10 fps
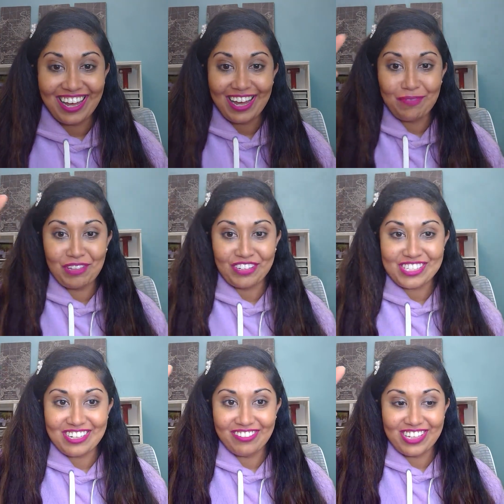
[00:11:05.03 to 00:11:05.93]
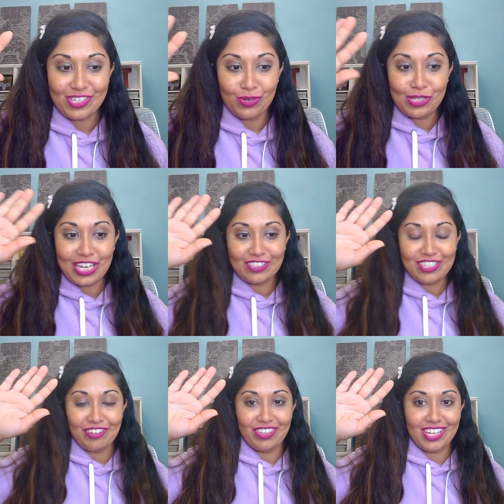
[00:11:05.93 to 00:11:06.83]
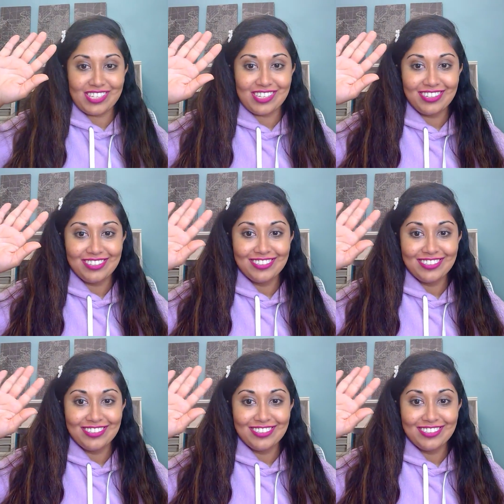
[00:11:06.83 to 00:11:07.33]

I'm guilty of this. Who's guilty of this?